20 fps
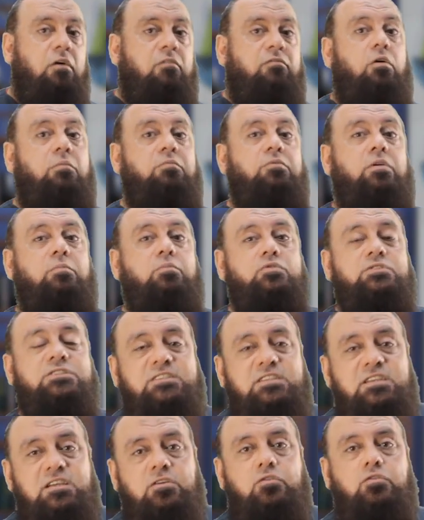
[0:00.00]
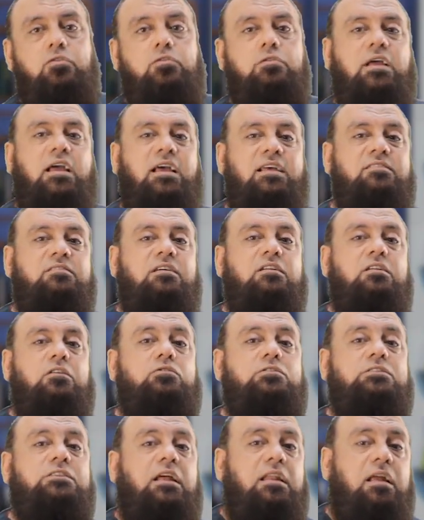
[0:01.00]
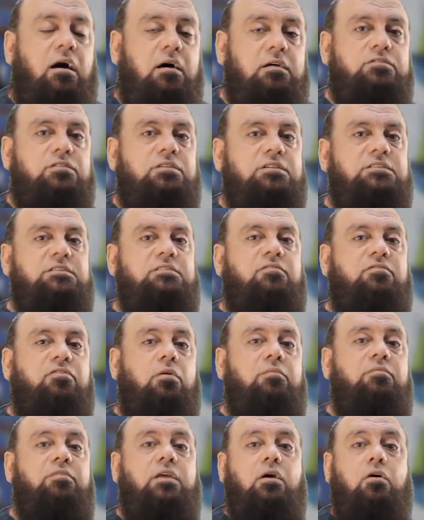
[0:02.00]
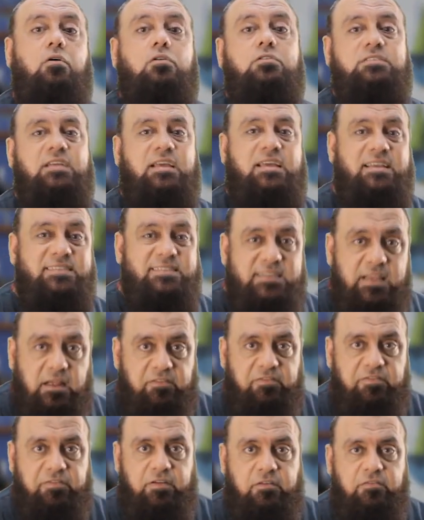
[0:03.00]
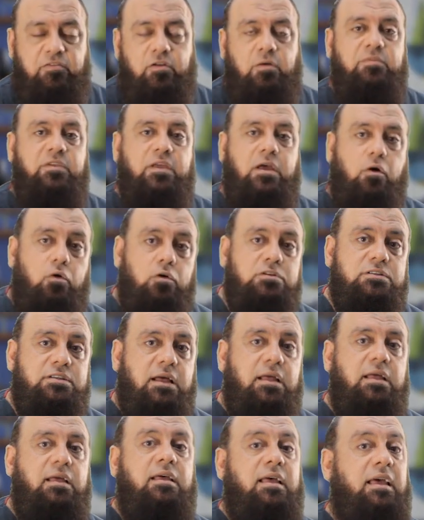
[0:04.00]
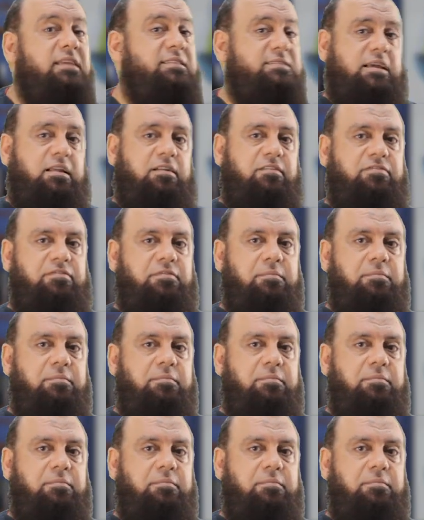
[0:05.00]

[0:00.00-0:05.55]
from the posterior intercostal arteries from the aorta itself, from the aorta itself.